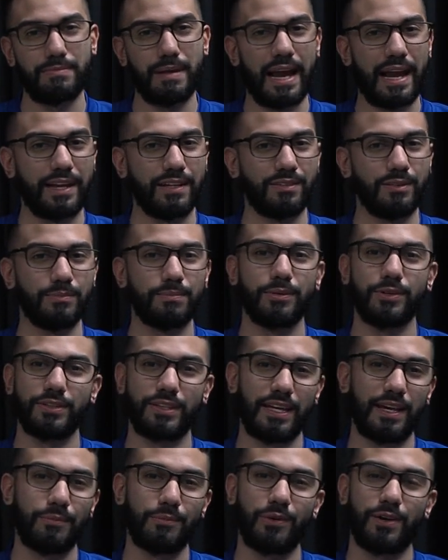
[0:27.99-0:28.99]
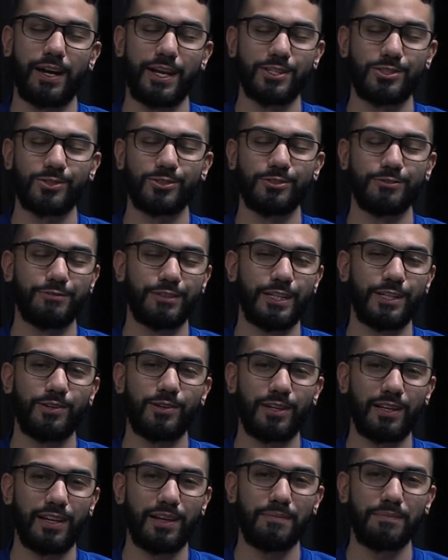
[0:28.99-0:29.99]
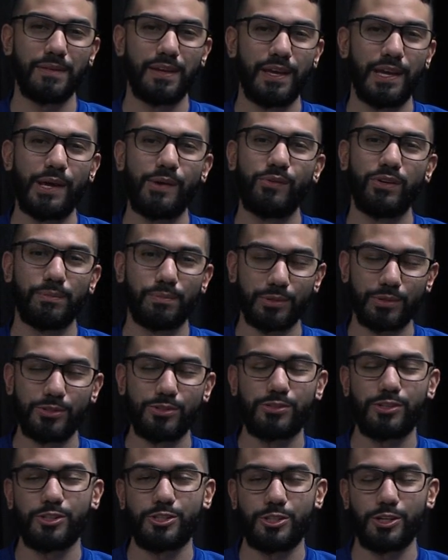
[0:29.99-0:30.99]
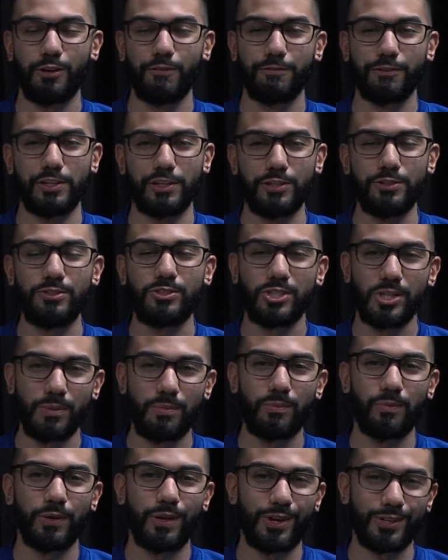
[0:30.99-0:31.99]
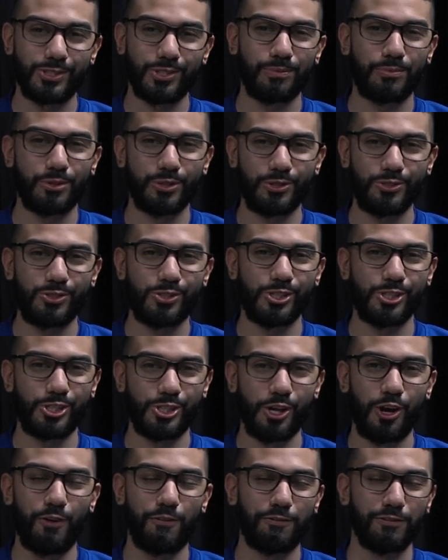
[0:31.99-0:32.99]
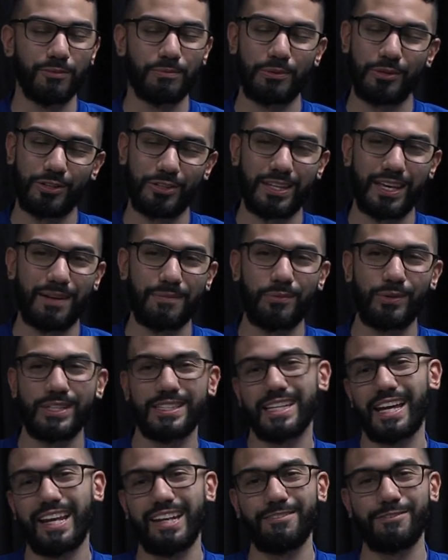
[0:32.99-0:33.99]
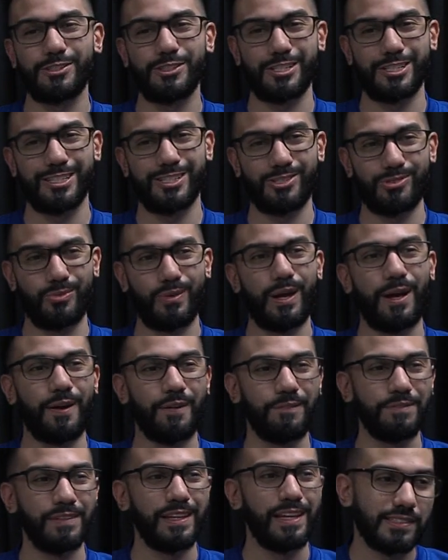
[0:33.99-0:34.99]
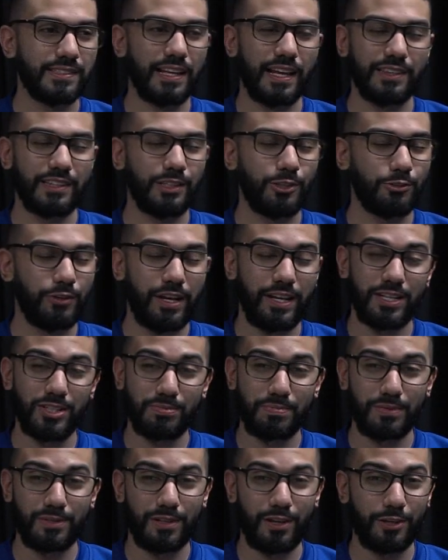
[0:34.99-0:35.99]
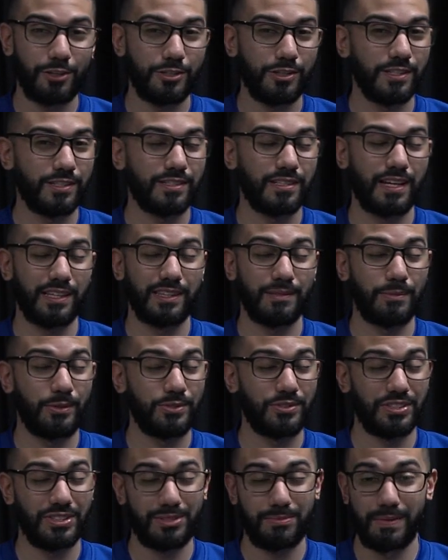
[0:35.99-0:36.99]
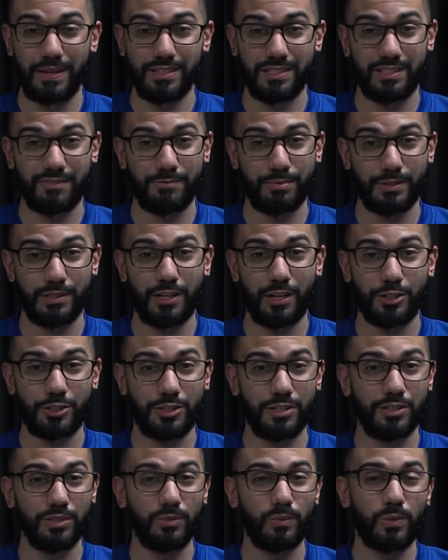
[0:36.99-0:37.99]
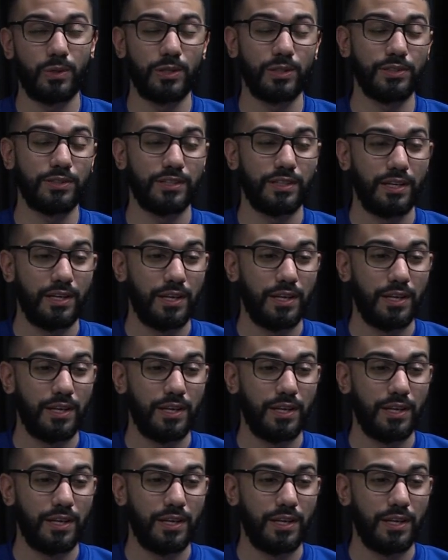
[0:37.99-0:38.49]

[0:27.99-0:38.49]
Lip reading: back at the Perth Amboy High School Video Club. We produced a show for YouTube, and we also produced a show for Perth Amboy Television as well. It's not the greatest production, it's not the most expensive production in the world,